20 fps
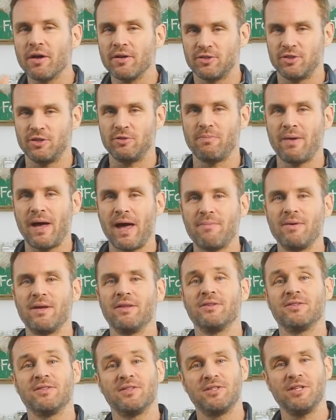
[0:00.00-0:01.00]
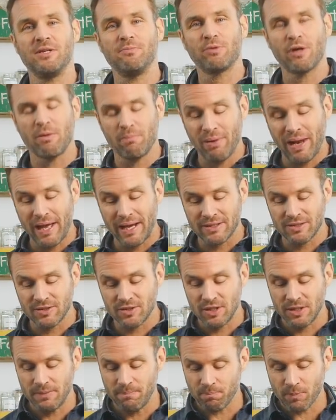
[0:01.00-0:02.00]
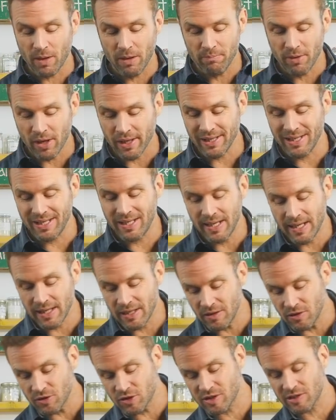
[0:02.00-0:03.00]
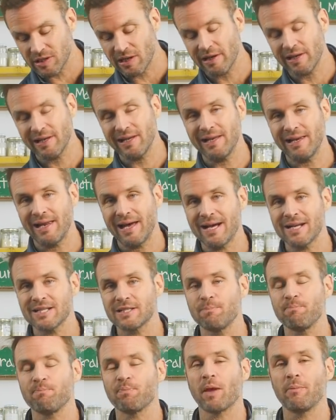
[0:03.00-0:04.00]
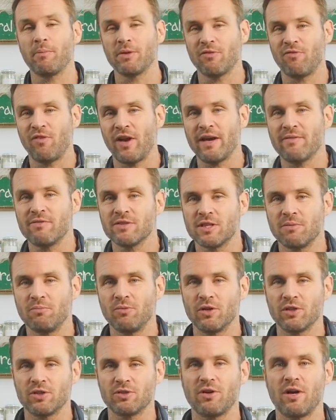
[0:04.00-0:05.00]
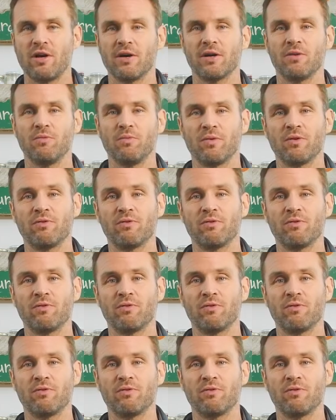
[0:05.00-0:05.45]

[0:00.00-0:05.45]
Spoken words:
it's umami, there's a deep complexity. It might yield slightly less, but the flavors are more stronger.